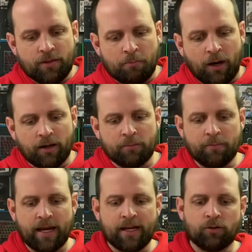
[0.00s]
The
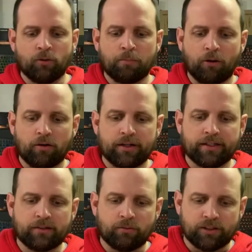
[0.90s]
bottom angle part
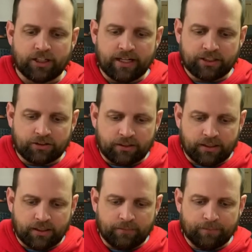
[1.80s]
here, which
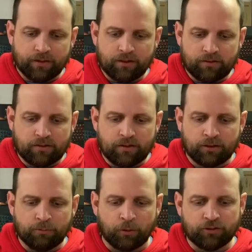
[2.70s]
actually
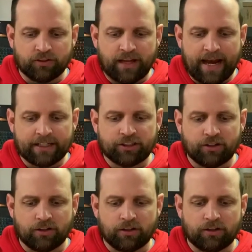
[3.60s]
is supposed to attach
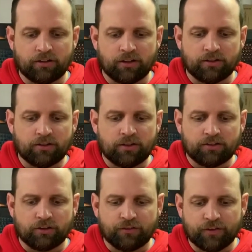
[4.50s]
to the
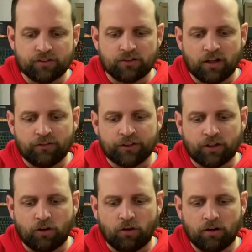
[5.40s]
surface of your
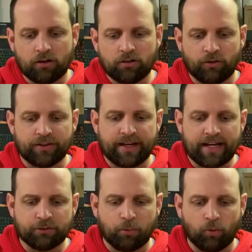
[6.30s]
car or the
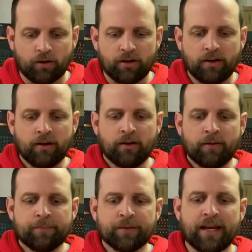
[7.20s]
dashboard,
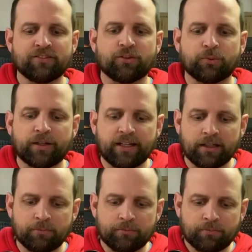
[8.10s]
has
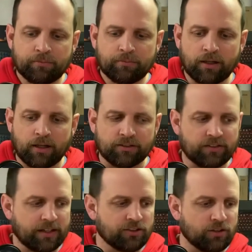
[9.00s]
3M
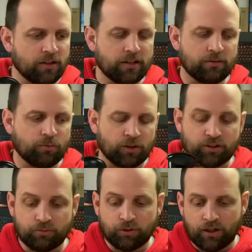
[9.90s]
stickers on it,
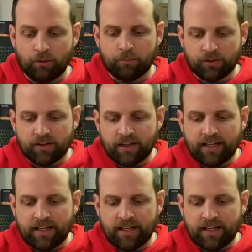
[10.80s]
which would help with